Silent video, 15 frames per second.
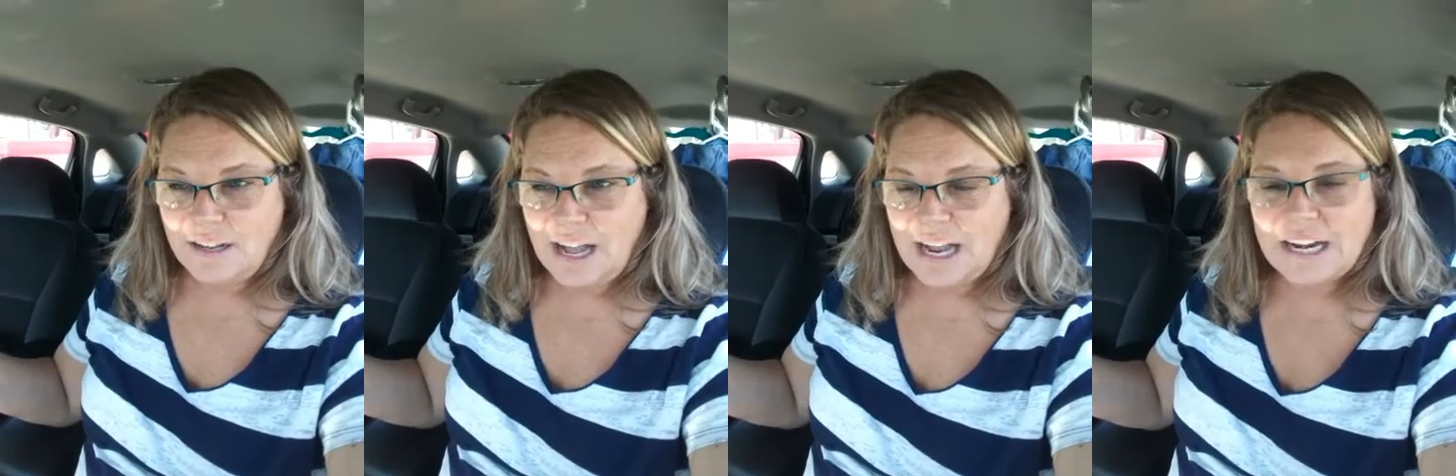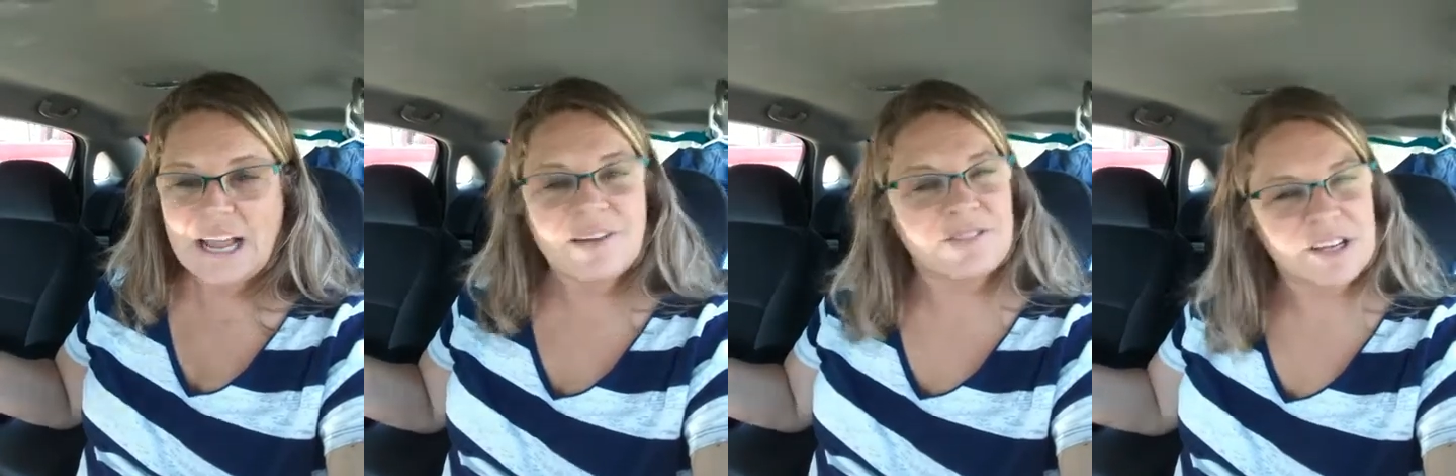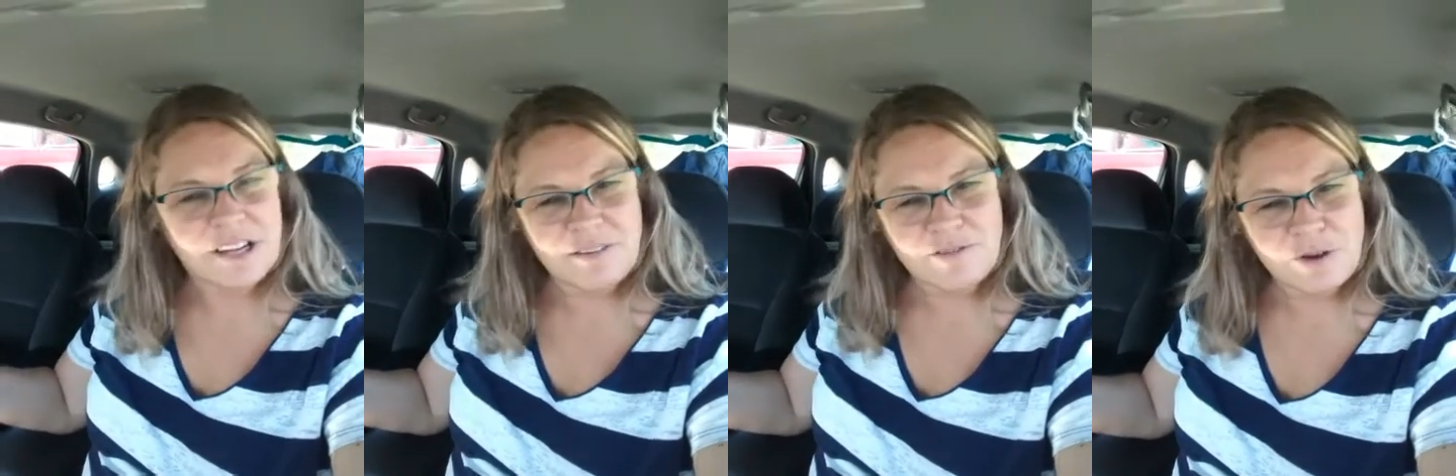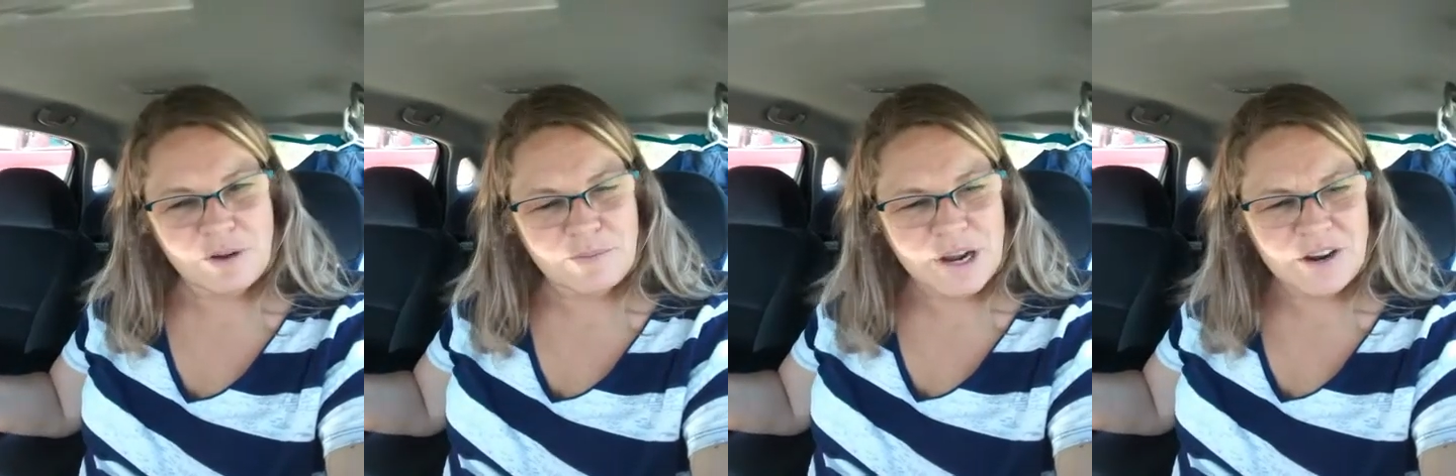I'd have to get
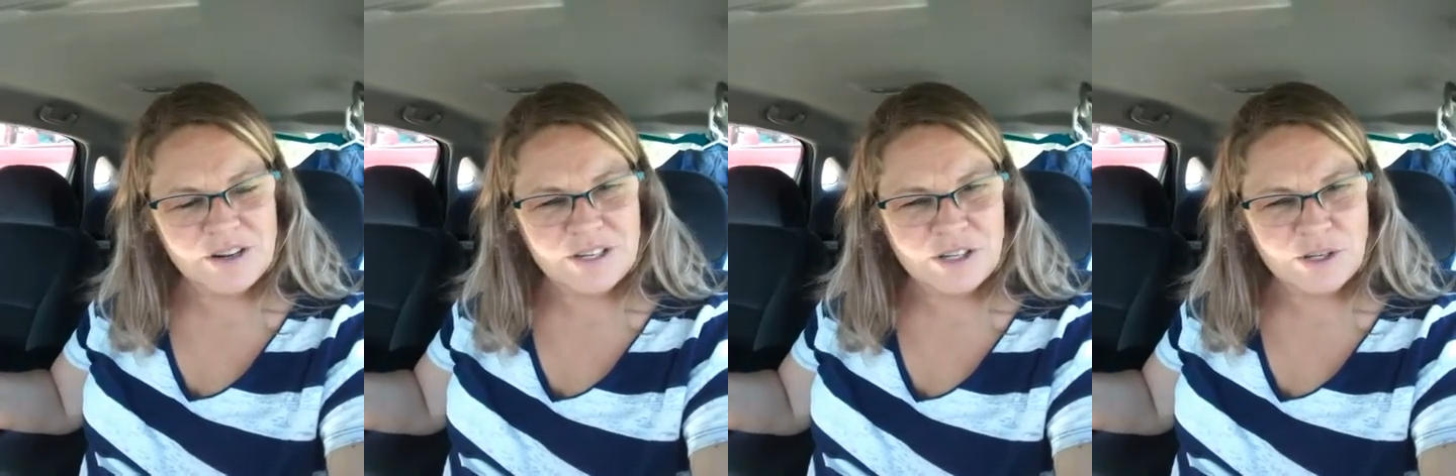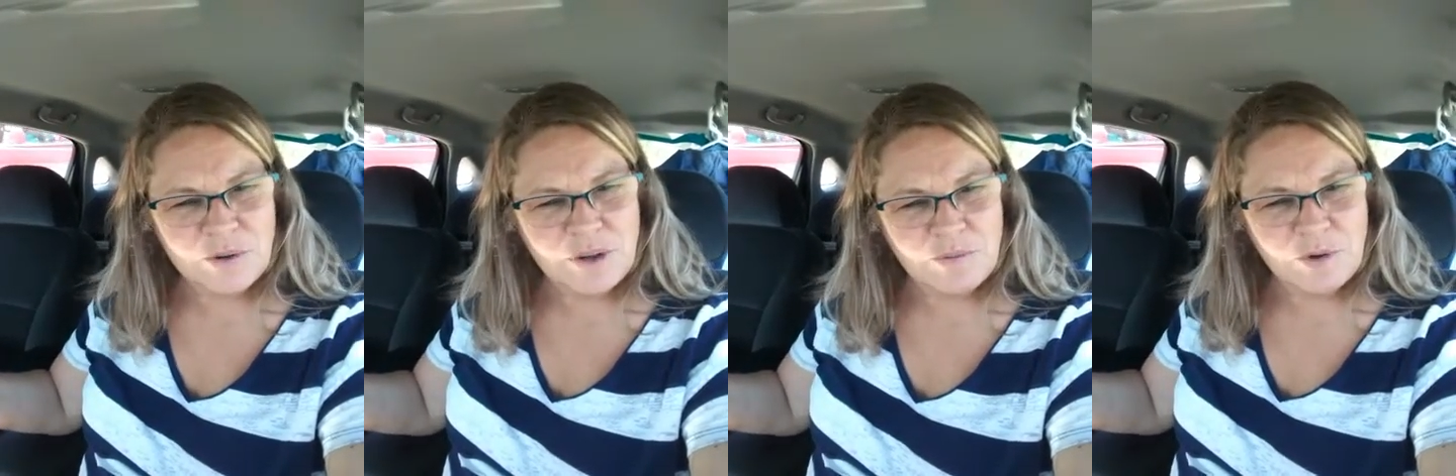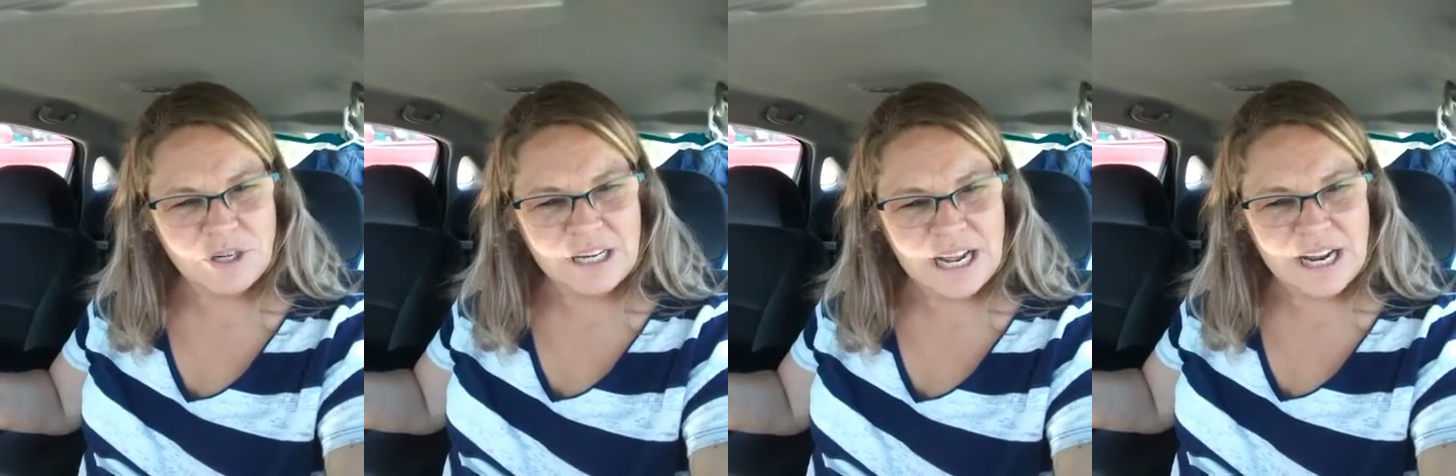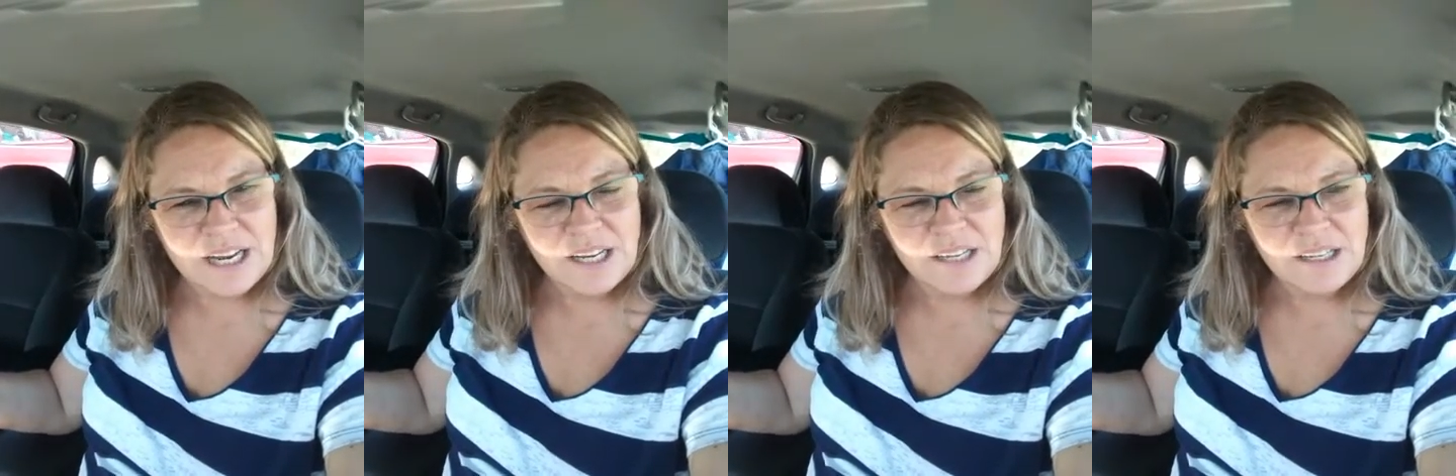remarried to him, wouldn't
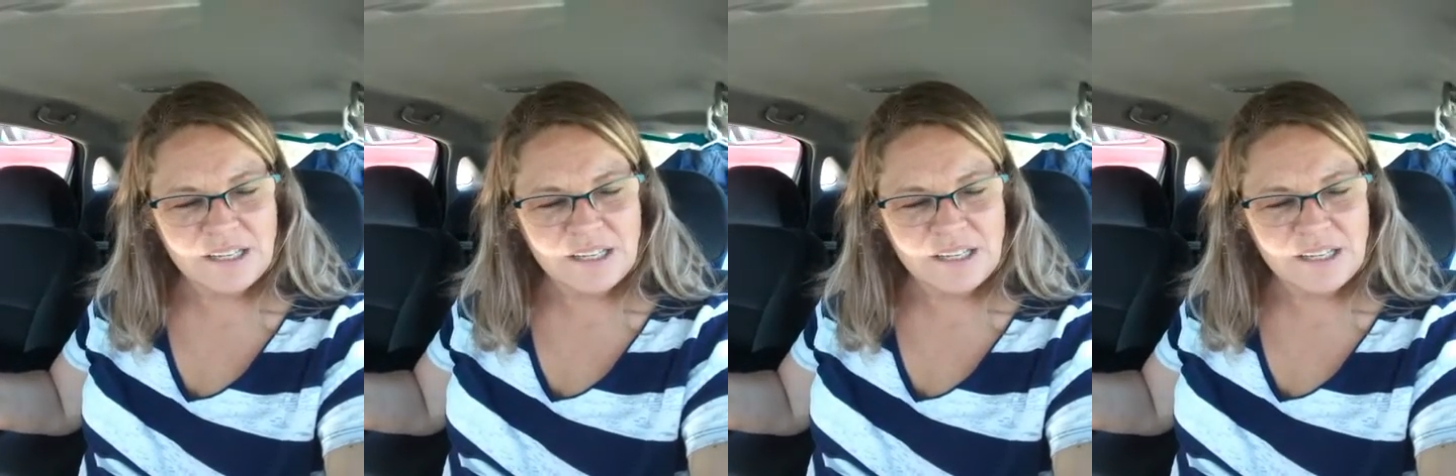I?